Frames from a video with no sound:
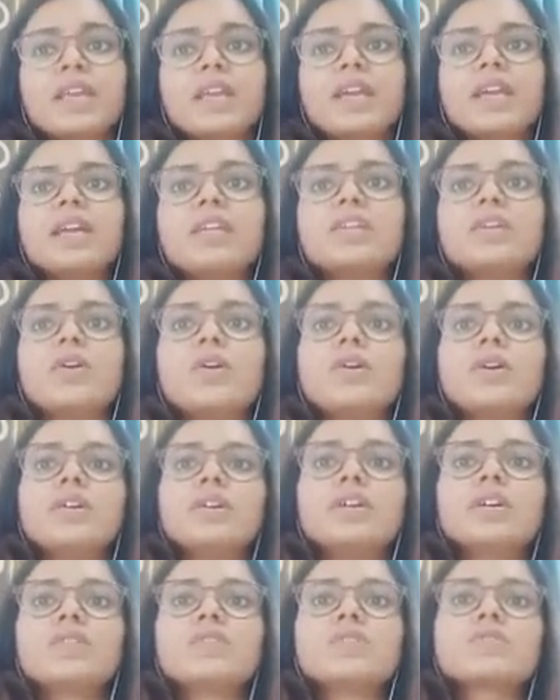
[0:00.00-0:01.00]

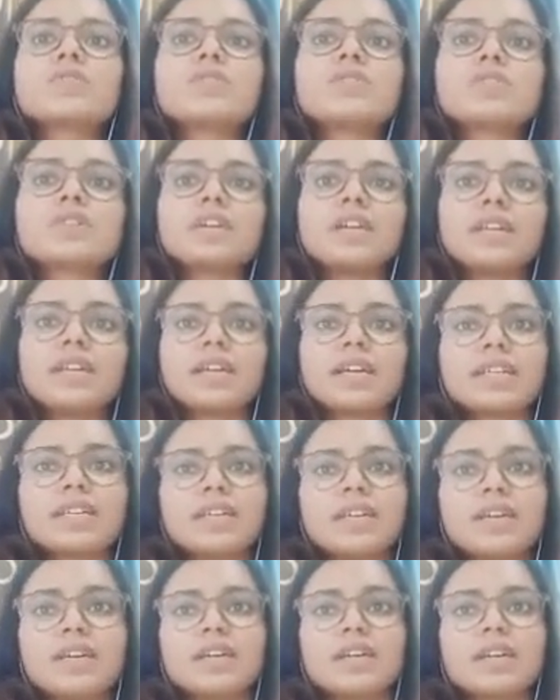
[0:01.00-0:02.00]
It was also
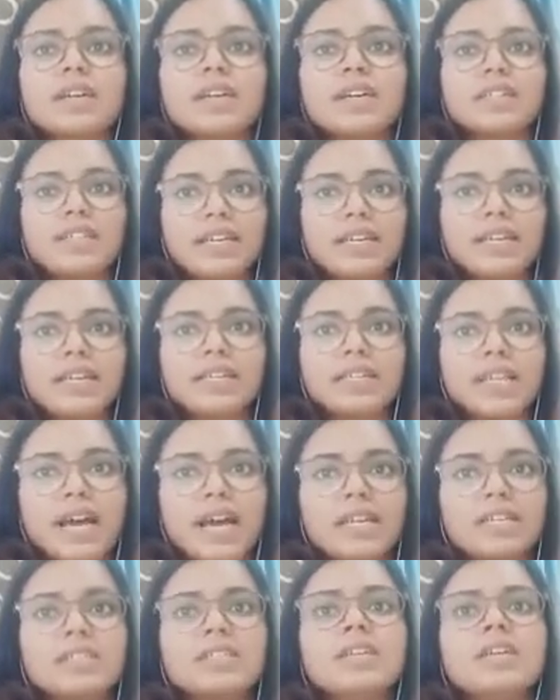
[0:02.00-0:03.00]
contended
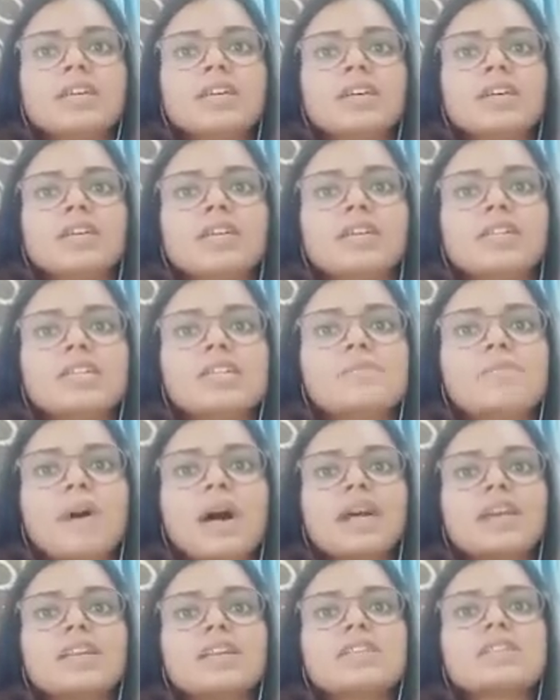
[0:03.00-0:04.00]
that this
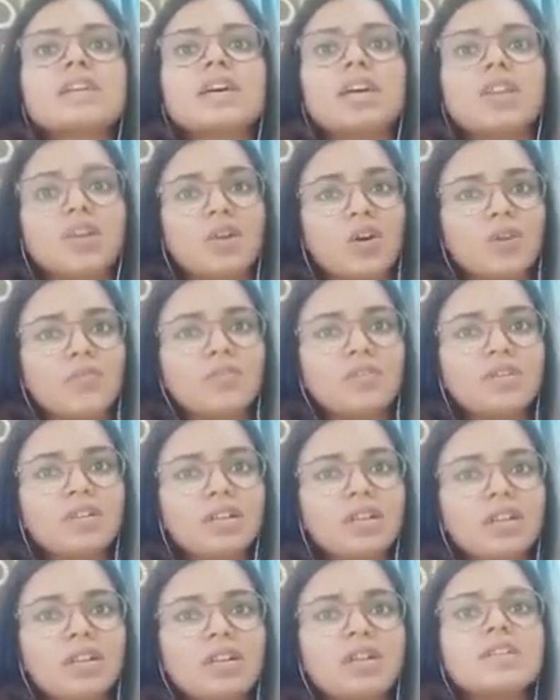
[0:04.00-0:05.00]
part is unlawful
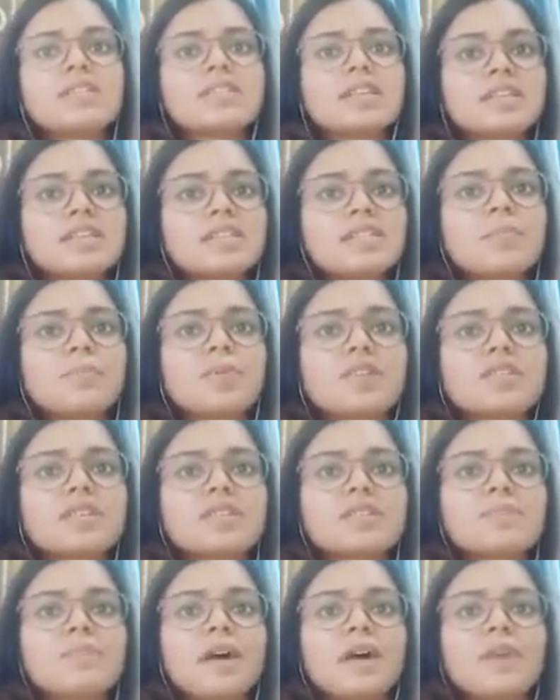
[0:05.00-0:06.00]
since the
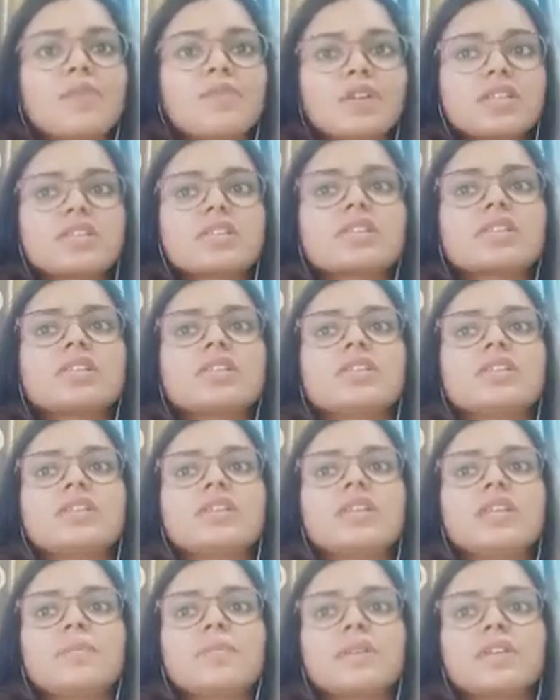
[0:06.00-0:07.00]
process by which the
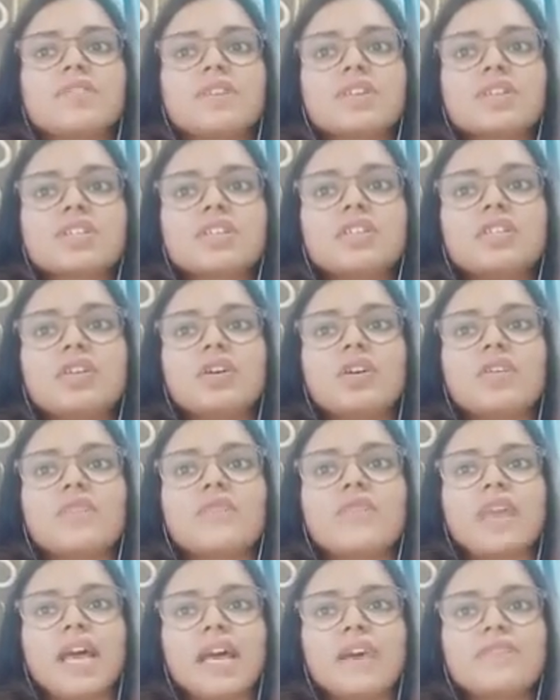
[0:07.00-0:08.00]
deprivation of
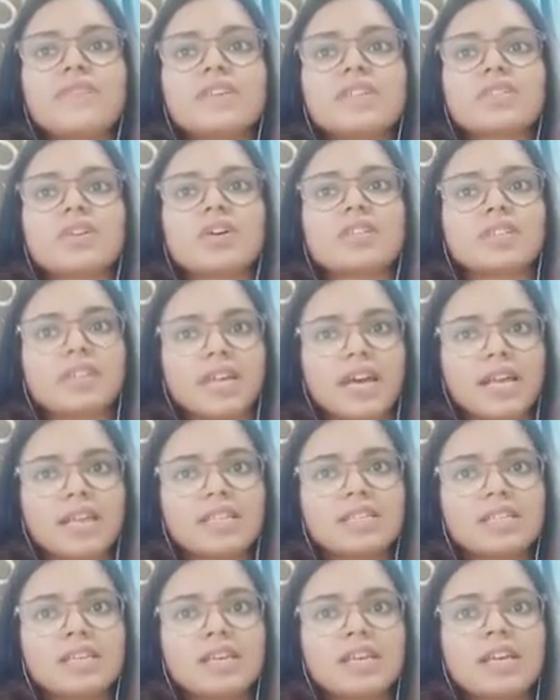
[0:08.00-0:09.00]
life is
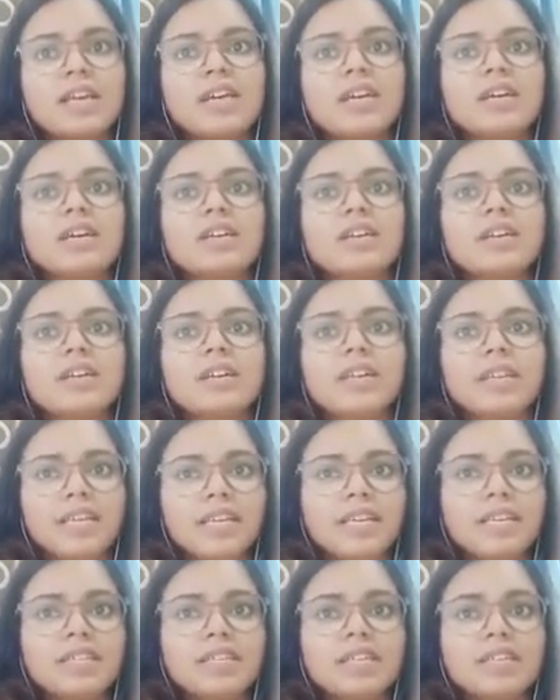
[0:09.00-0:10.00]
authorized in
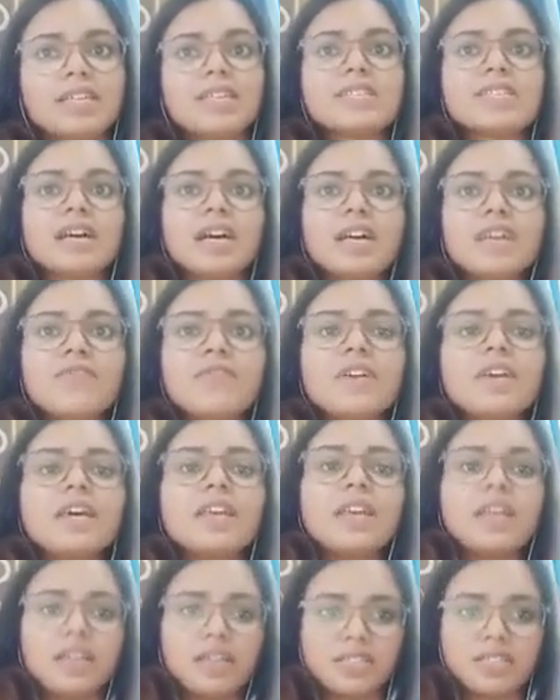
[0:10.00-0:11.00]
it is
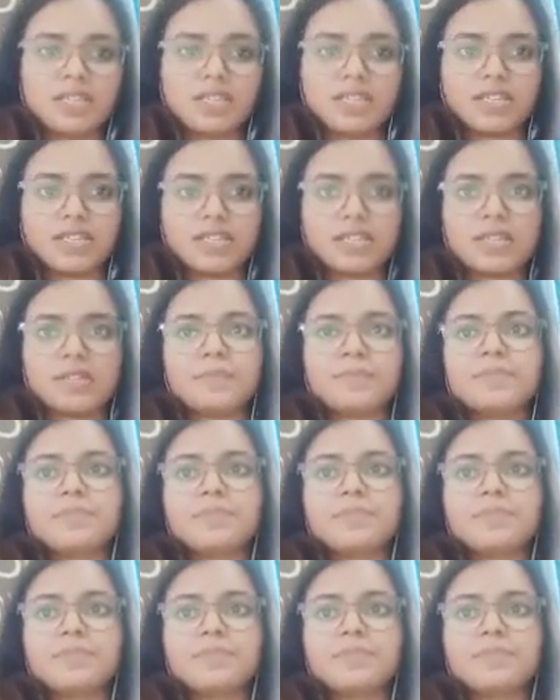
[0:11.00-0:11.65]
unfair and unjust.